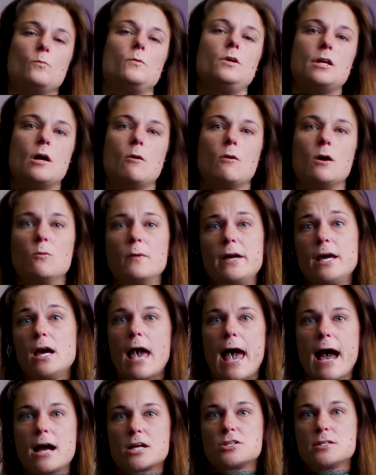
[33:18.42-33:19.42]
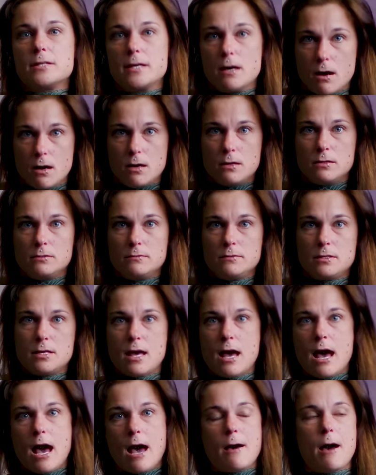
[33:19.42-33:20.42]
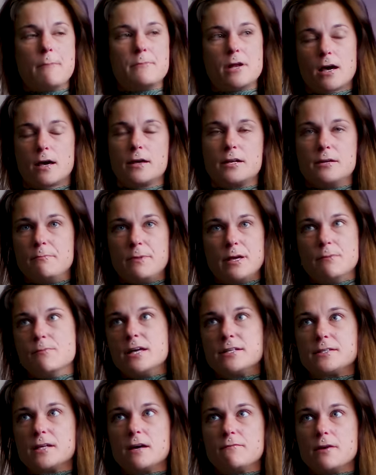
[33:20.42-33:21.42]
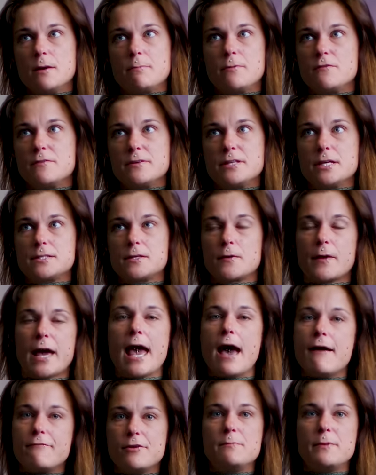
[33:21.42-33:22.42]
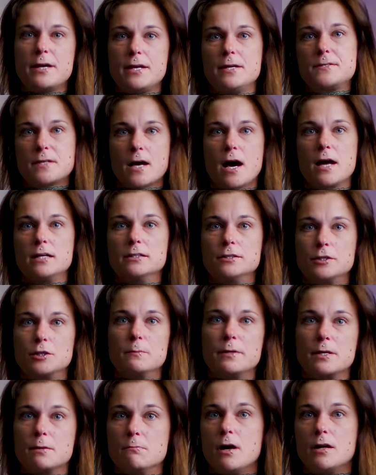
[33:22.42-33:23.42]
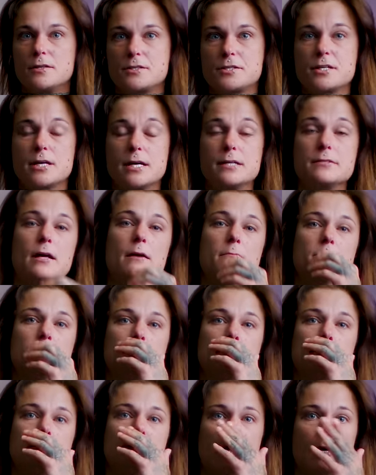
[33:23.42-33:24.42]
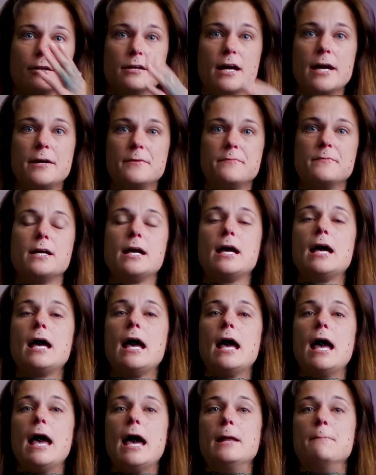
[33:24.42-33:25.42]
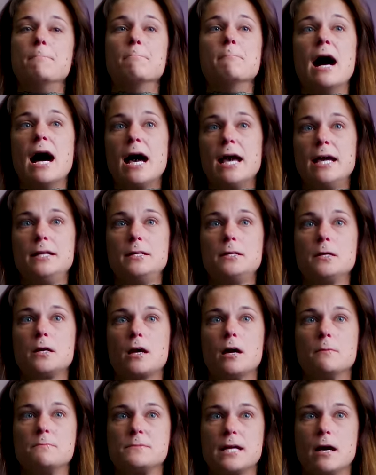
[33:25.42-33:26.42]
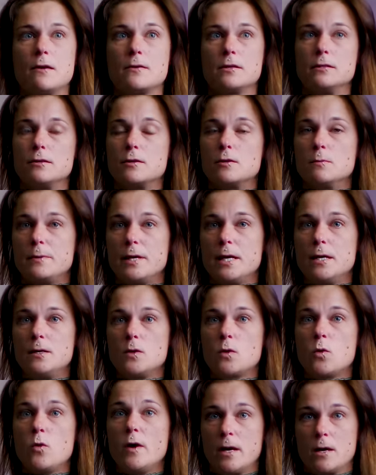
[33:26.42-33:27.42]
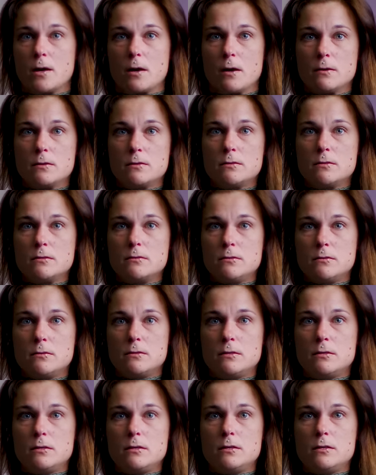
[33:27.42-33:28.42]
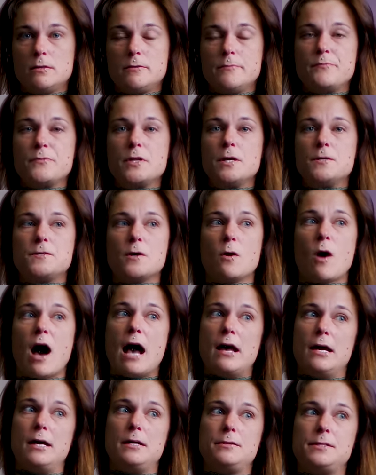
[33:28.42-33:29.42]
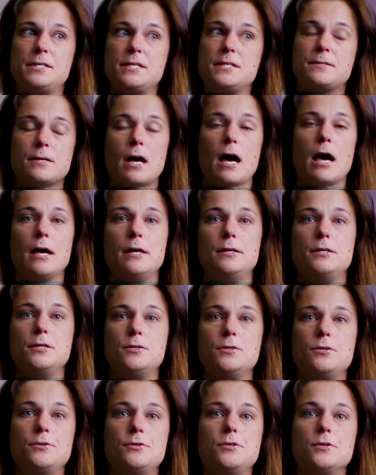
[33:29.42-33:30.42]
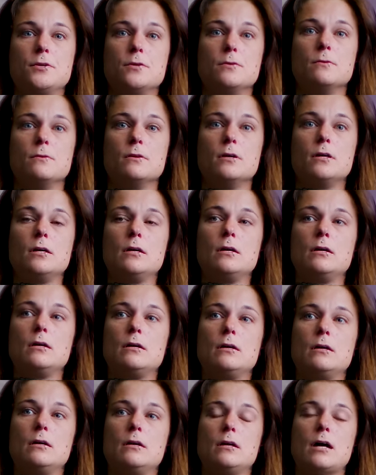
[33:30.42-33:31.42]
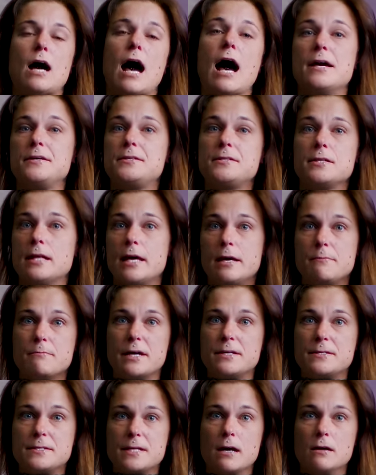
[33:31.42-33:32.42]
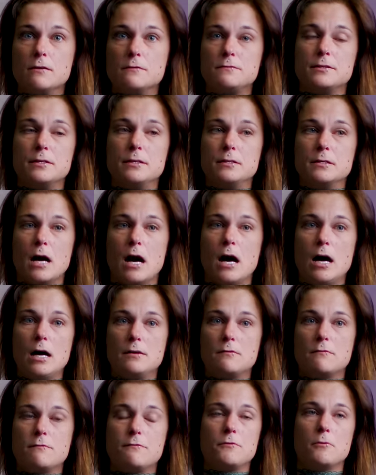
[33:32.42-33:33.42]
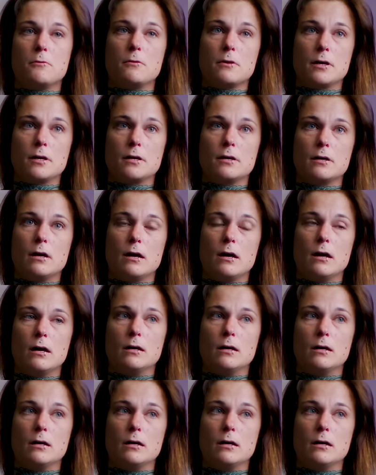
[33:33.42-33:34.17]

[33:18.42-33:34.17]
You know what? We actually all, I'm not going to beat myself up over this, okay? Everybody's got a little bit of monster in them, all right? And mine comes out a little bit quicker. So I decide to isolate myself, not for,